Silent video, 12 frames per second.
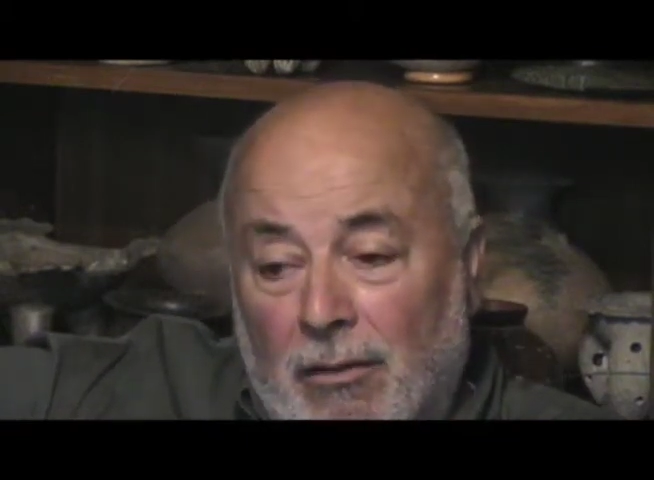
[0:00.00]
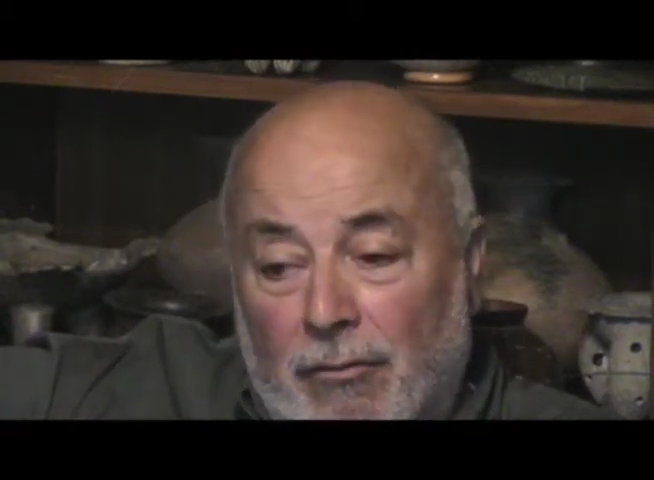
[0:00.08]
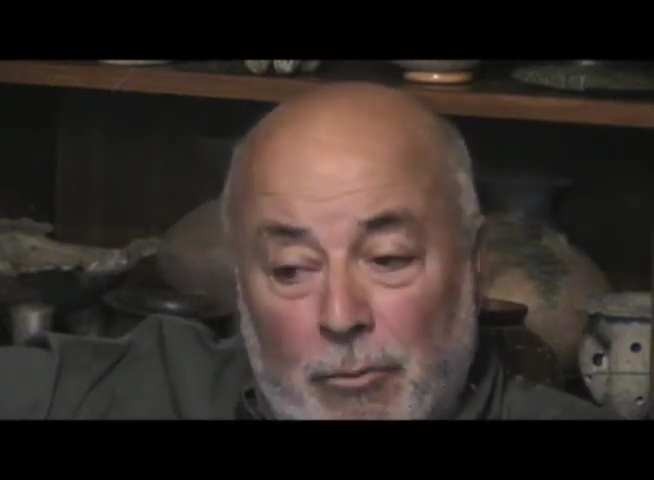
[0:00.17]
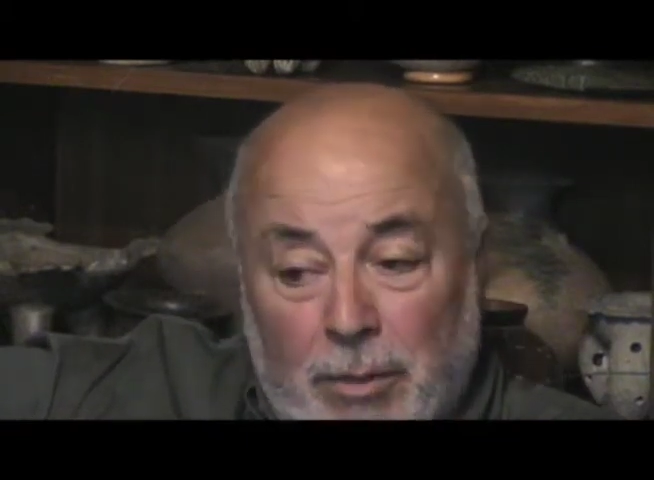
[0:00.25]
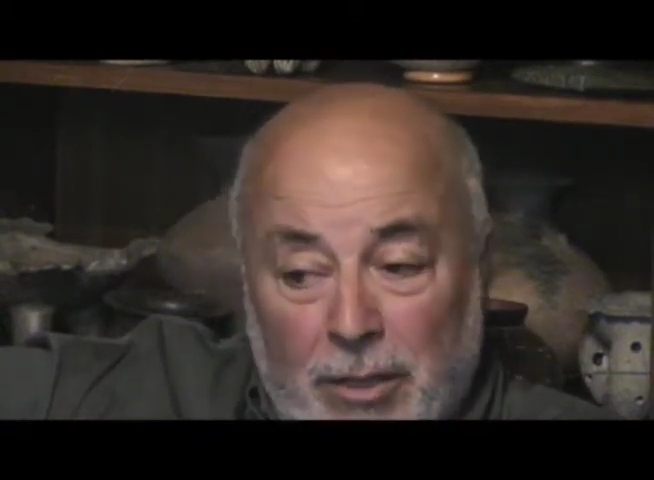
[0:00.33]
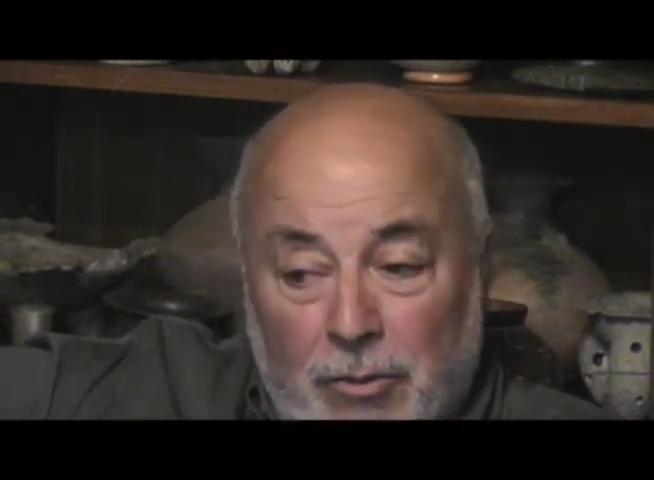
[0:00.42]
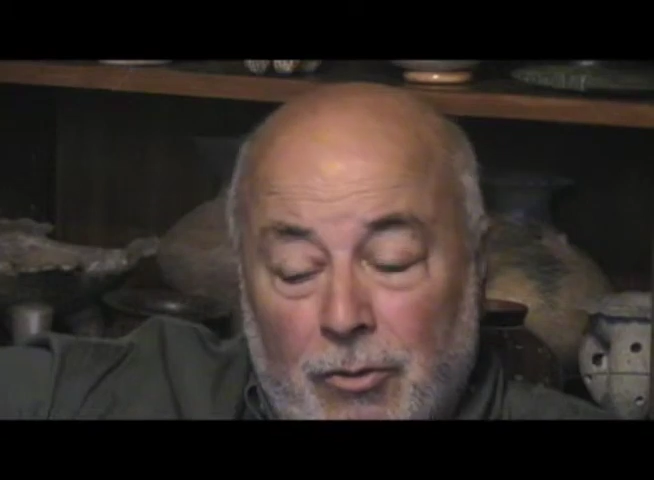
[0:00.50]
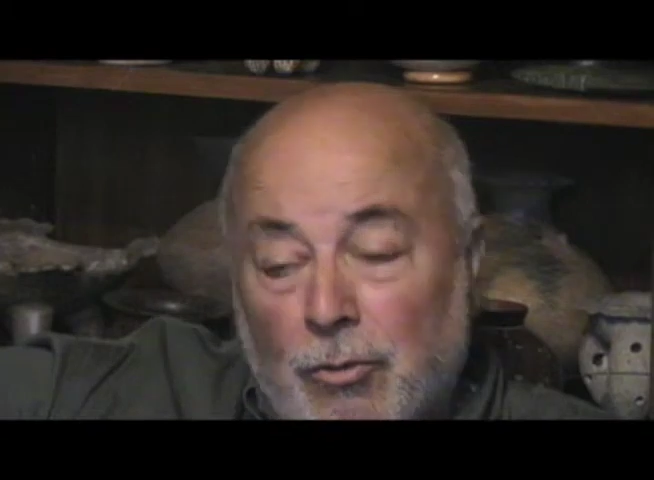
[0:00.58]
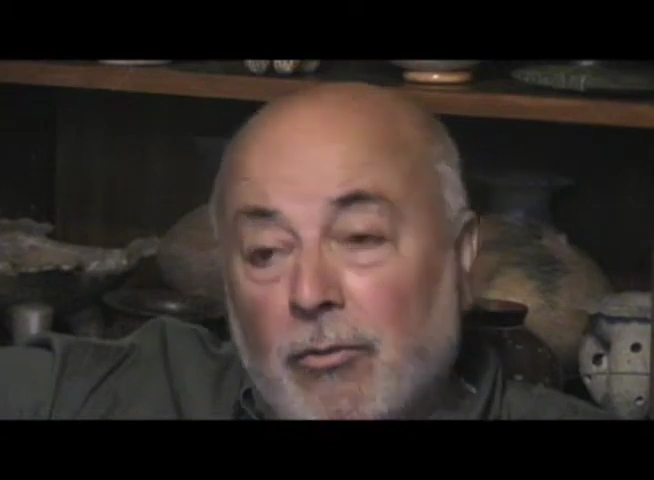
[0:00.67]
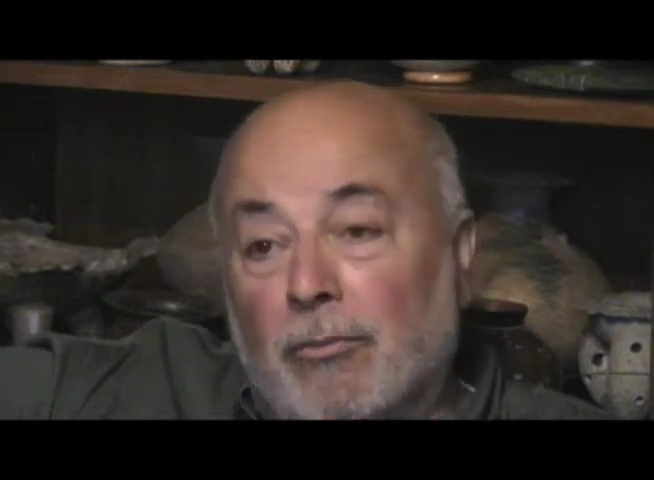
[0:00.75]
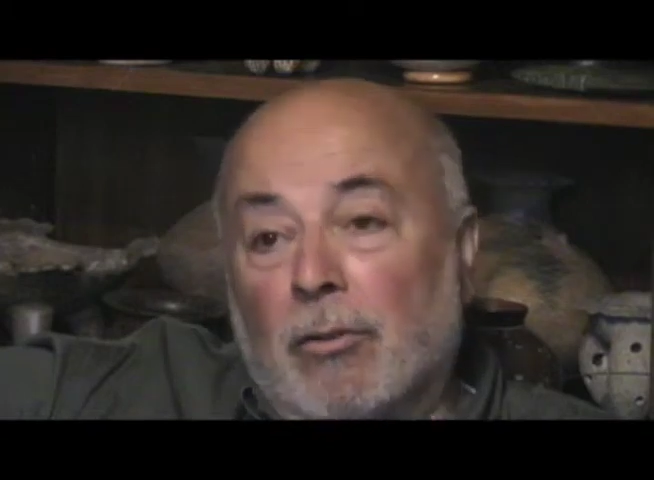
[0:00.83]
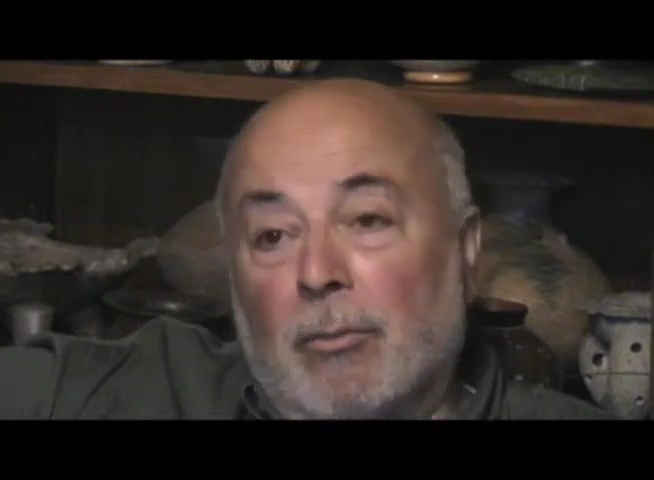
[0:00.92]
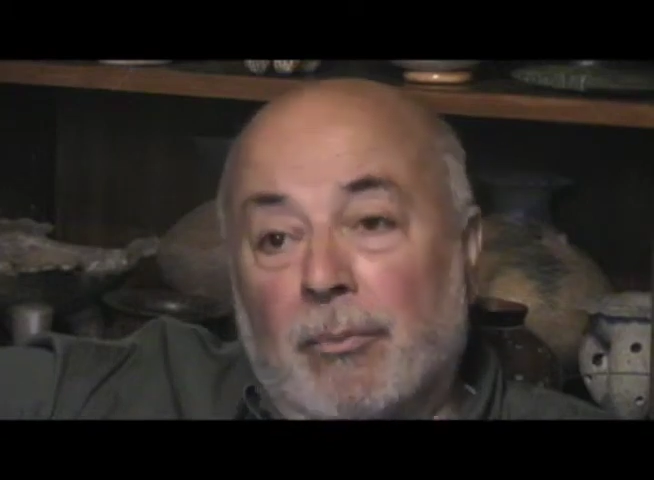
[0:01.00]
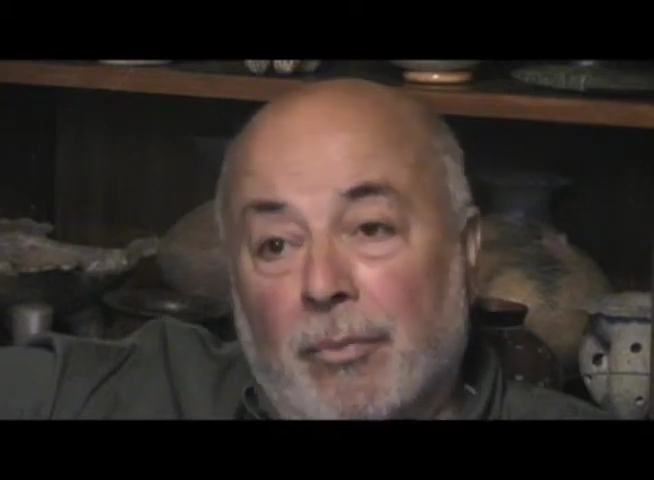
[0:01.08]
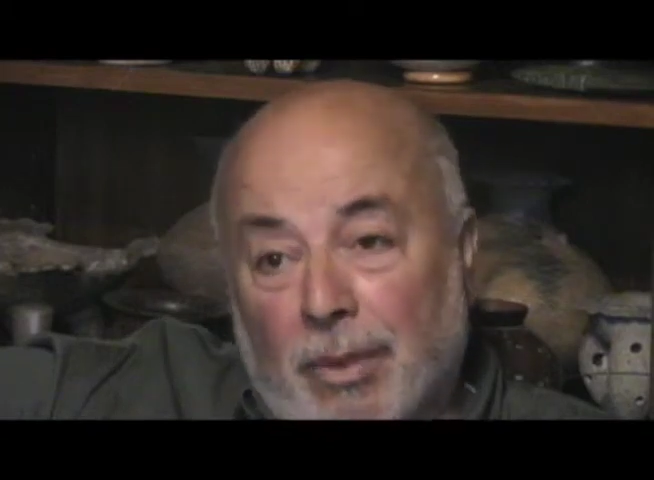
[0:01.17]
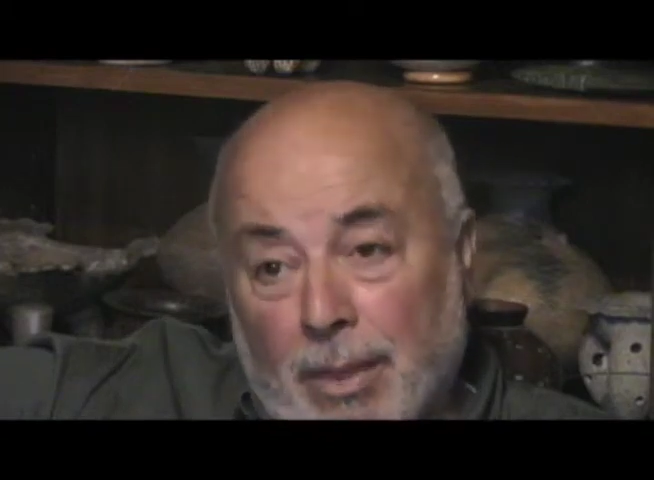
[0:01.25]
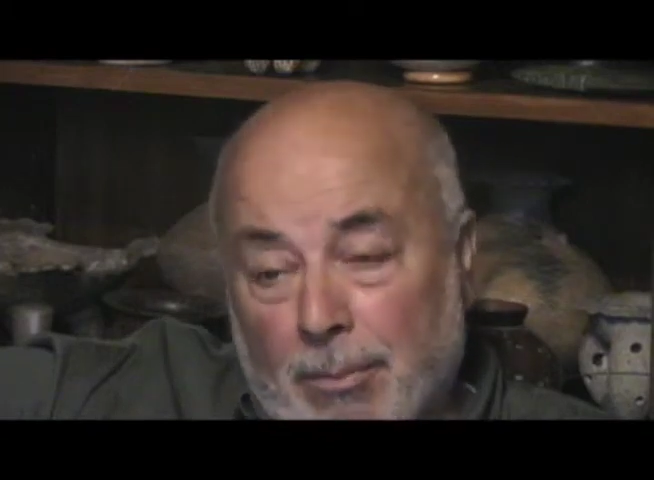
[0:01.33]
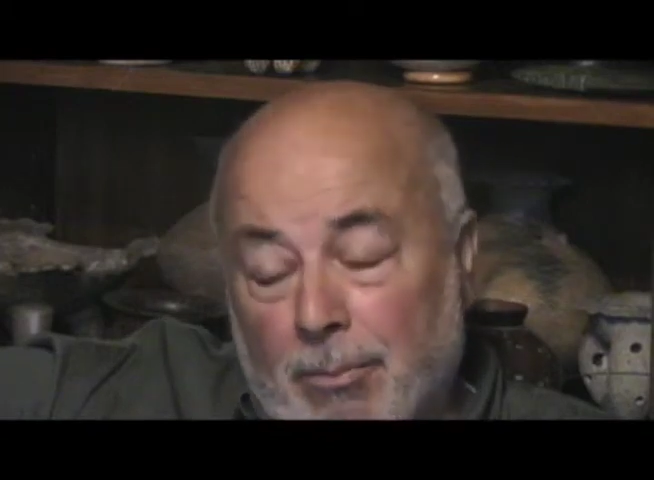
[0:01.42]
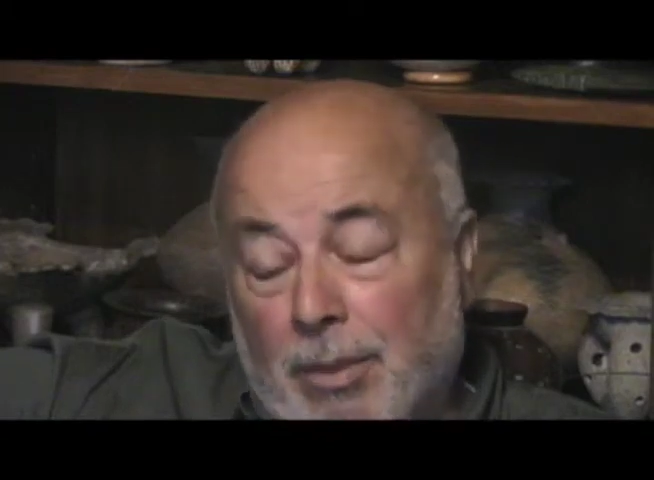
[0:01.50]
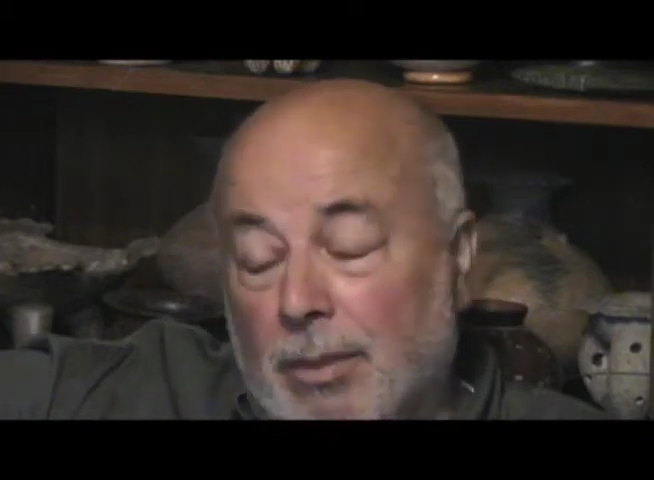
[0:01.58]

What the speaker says: for me to do for them,